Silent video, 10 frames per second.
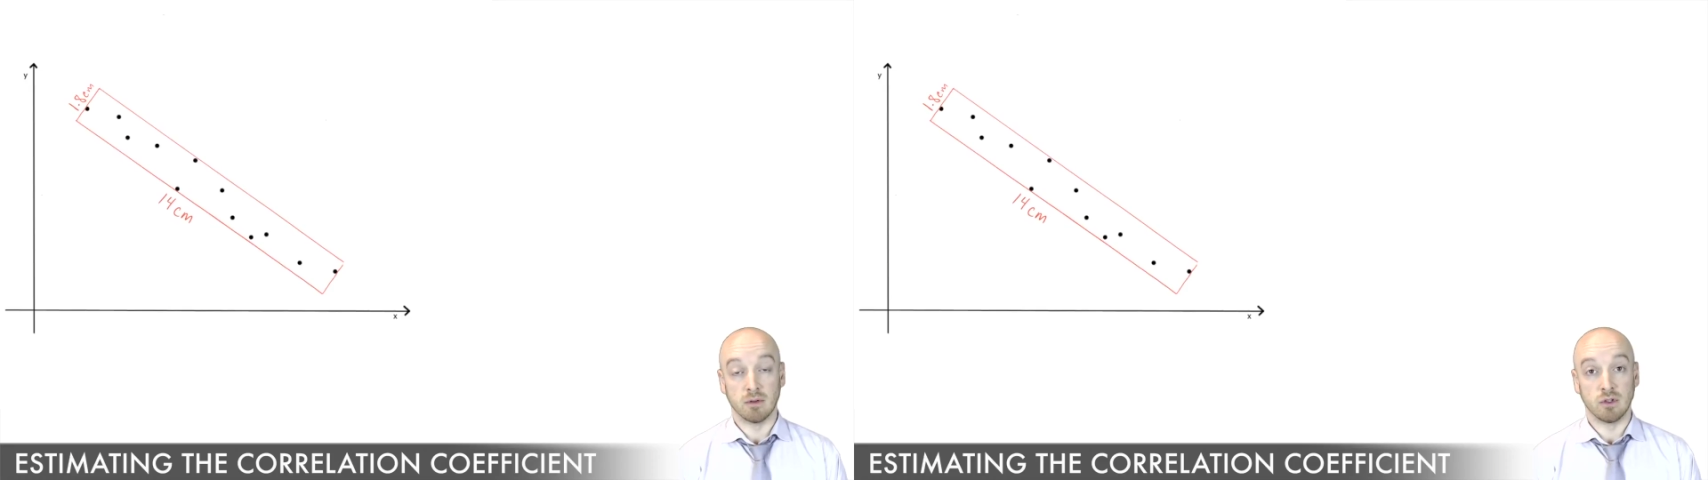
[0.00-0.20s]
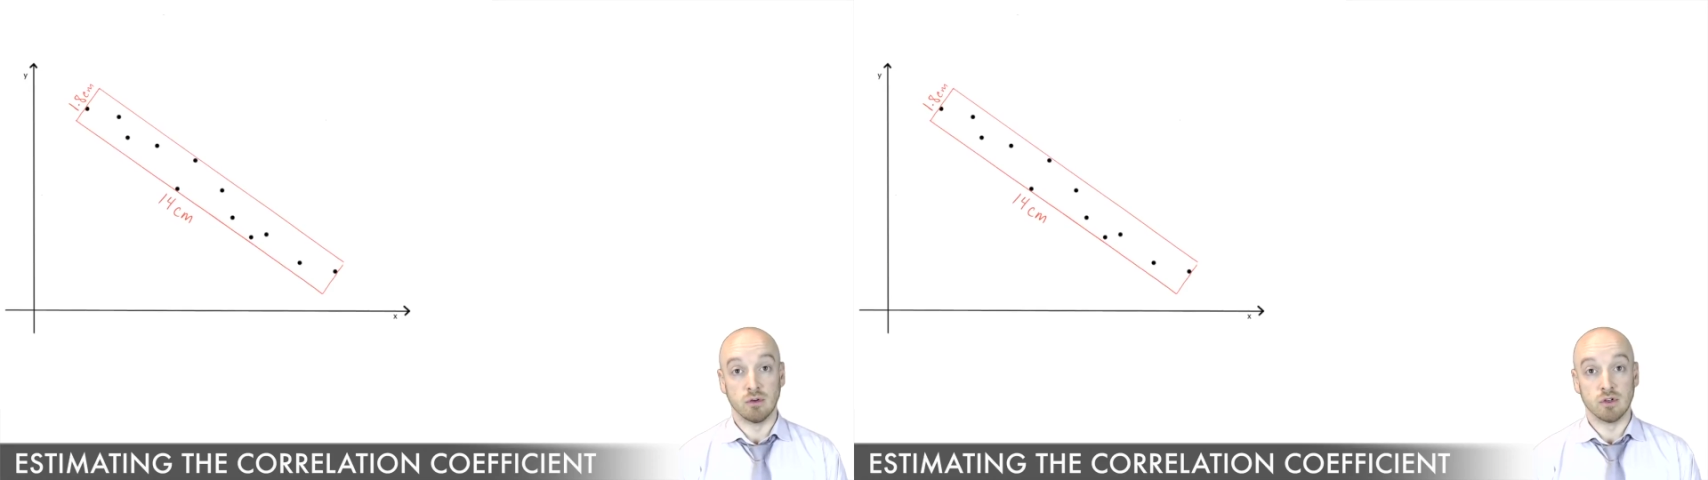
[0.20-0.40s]

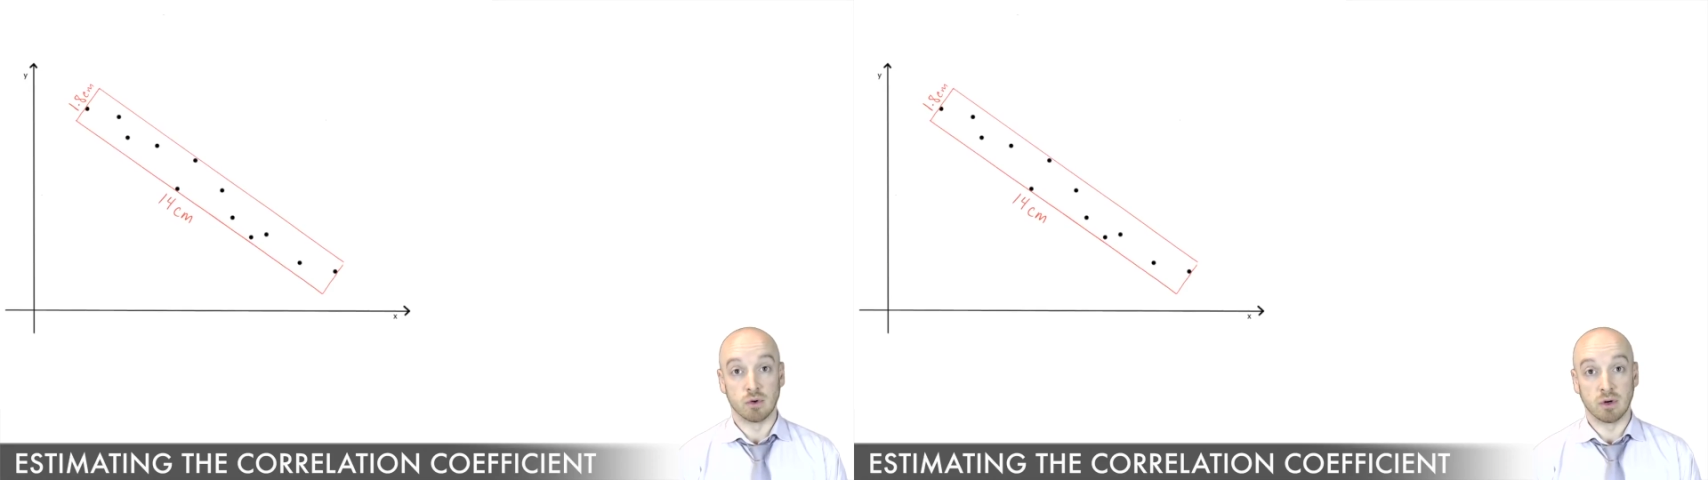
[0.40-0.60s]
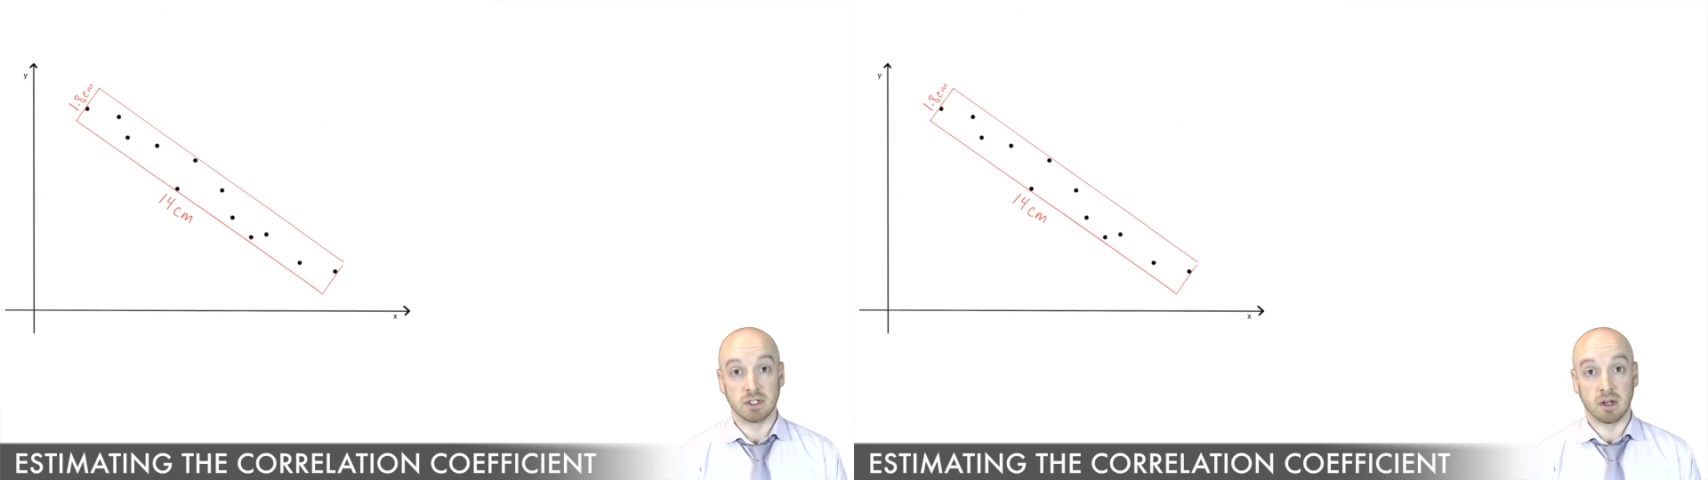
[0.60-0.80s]
the two
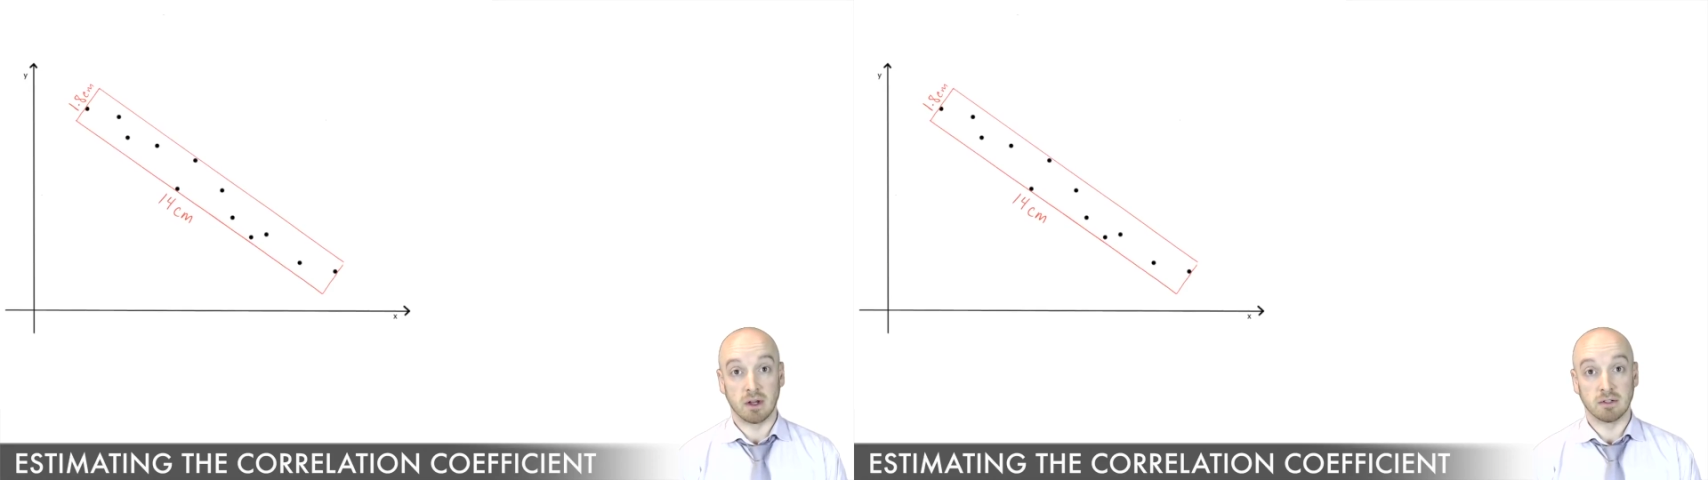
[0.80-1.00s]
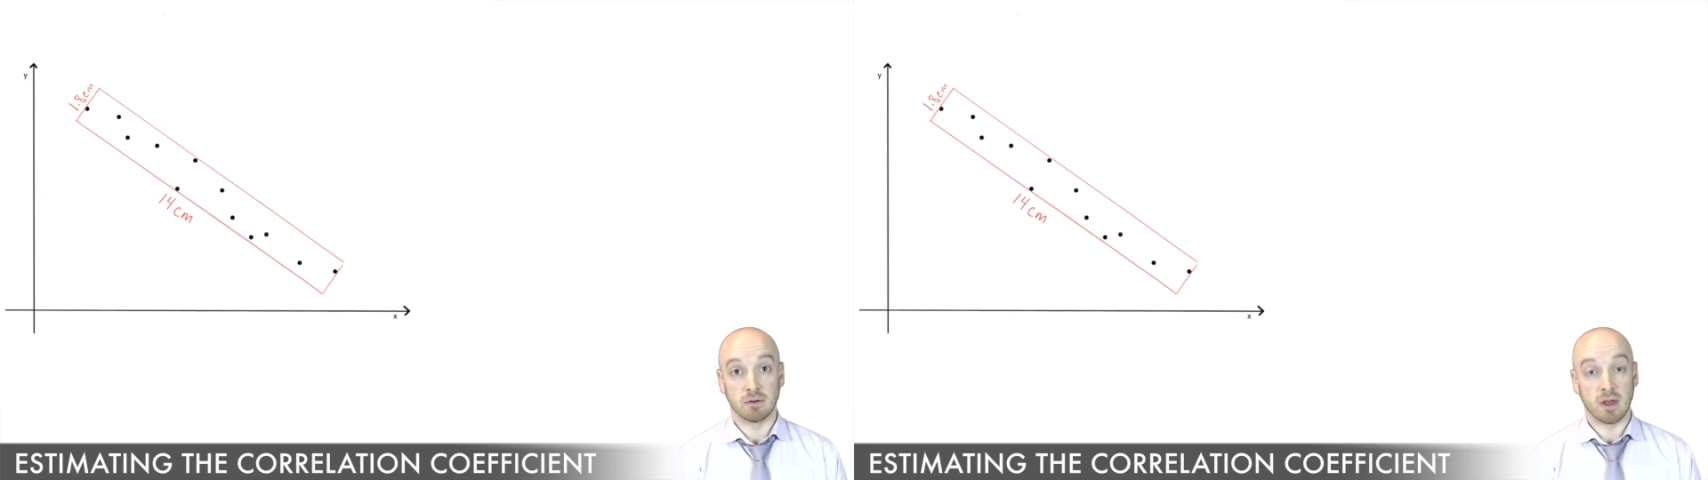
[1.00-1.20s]
short
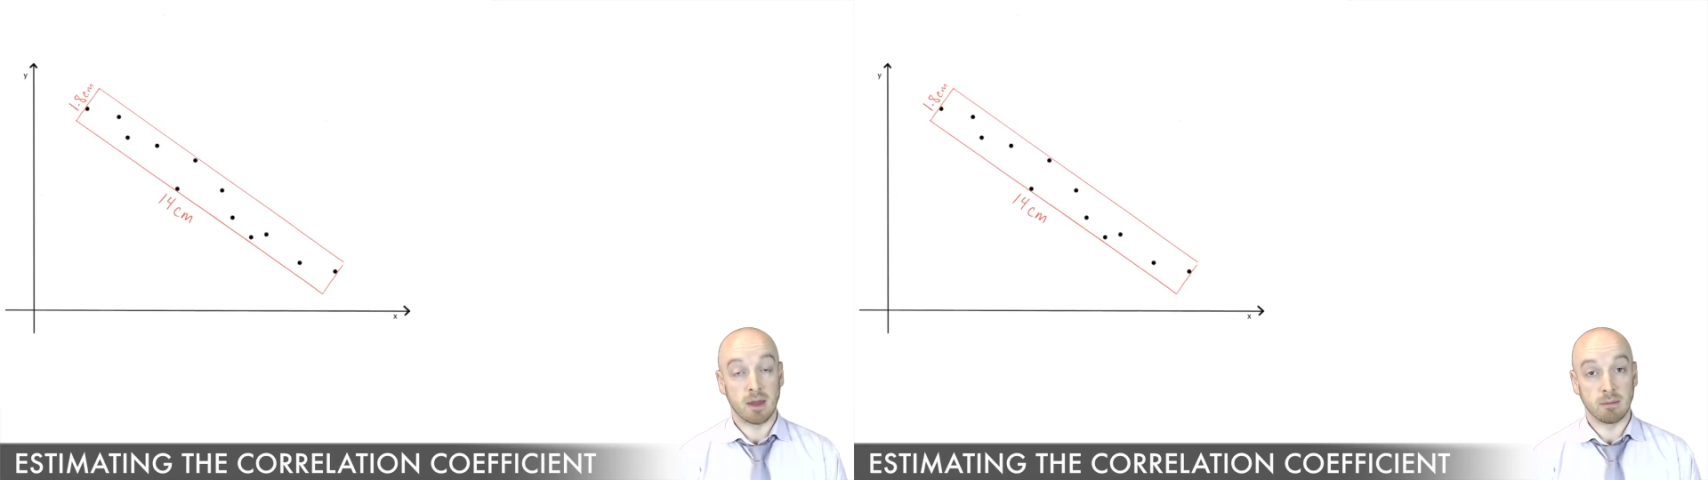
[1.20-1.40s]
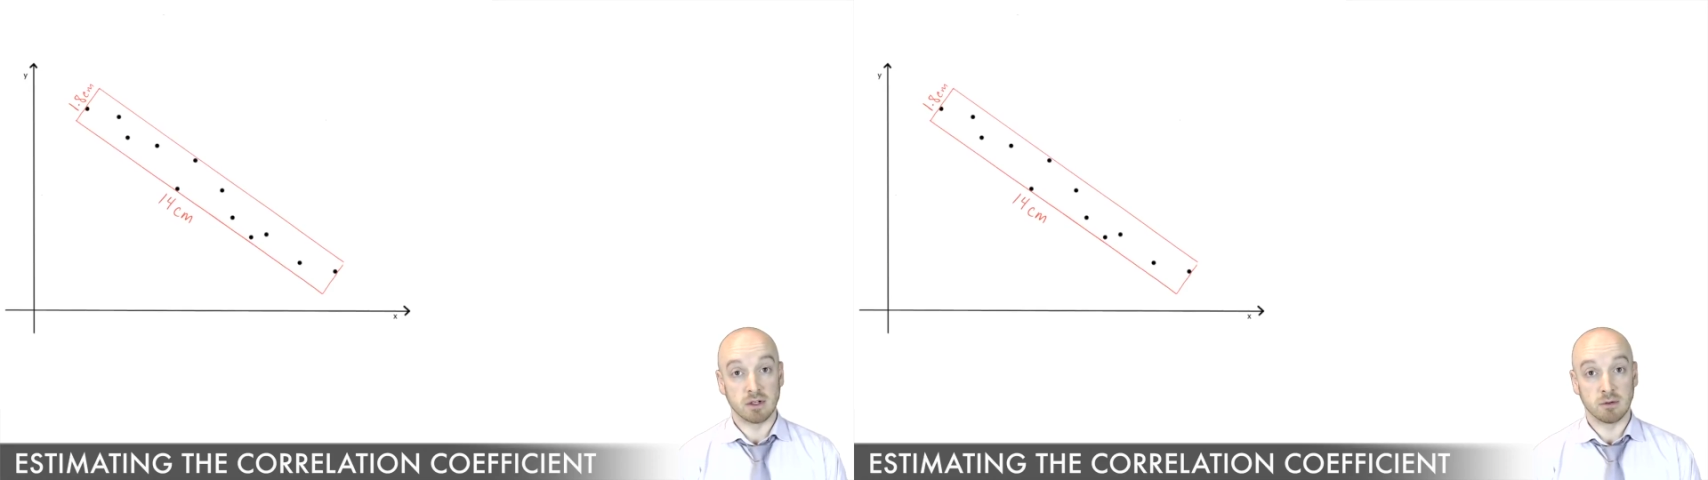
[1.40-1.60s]
sides for
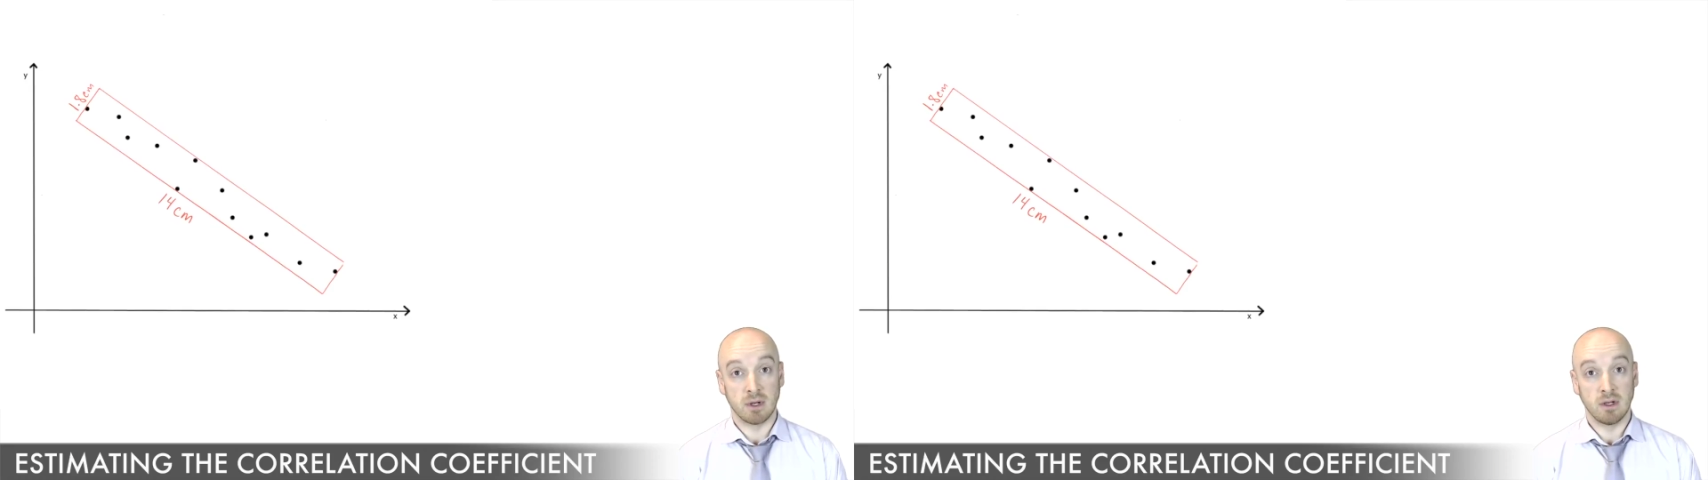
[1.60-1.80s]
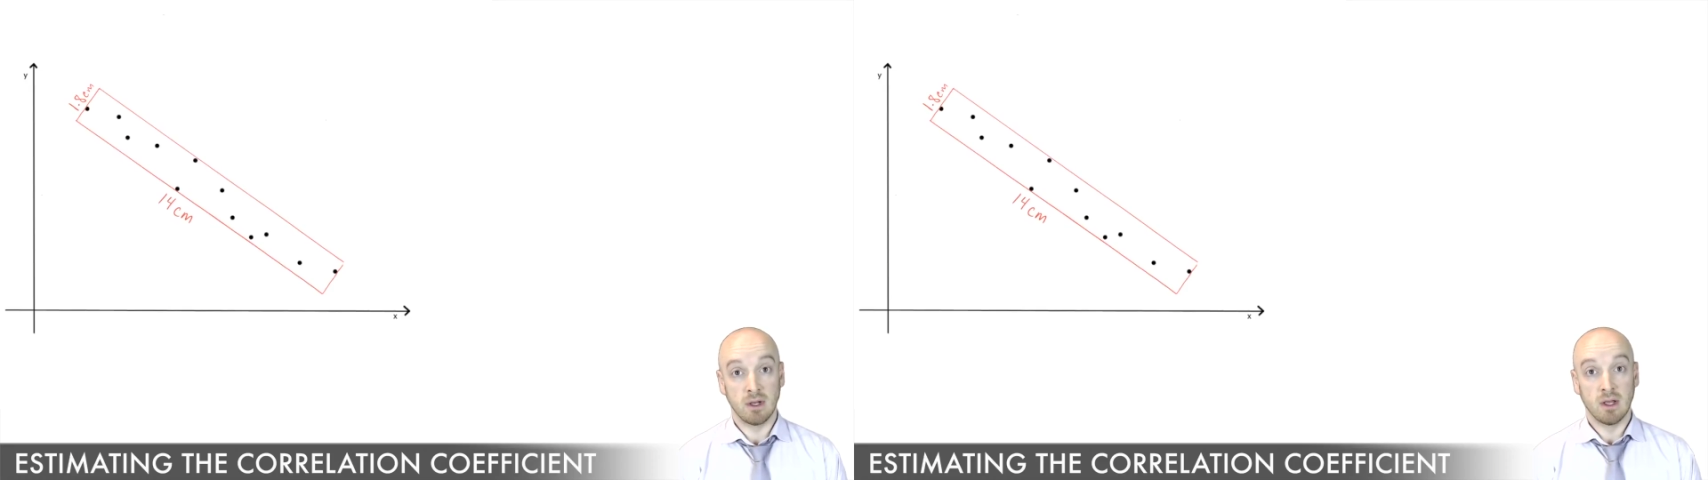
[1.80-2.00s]
that
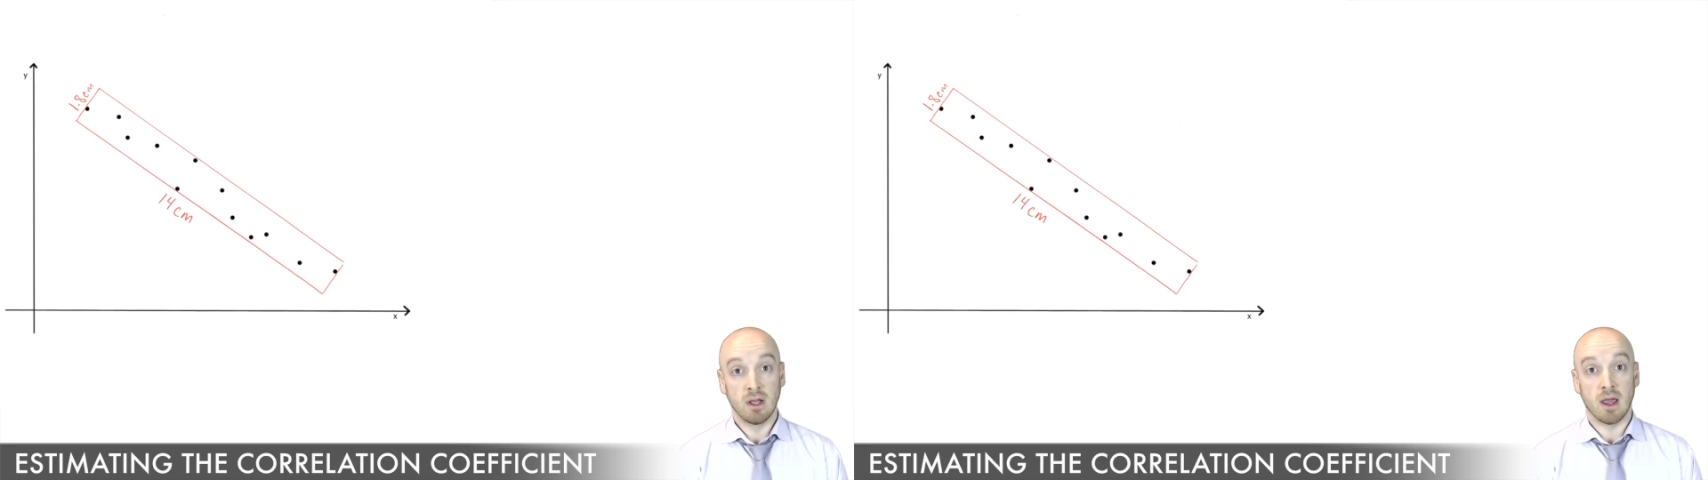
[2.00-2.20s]
measurement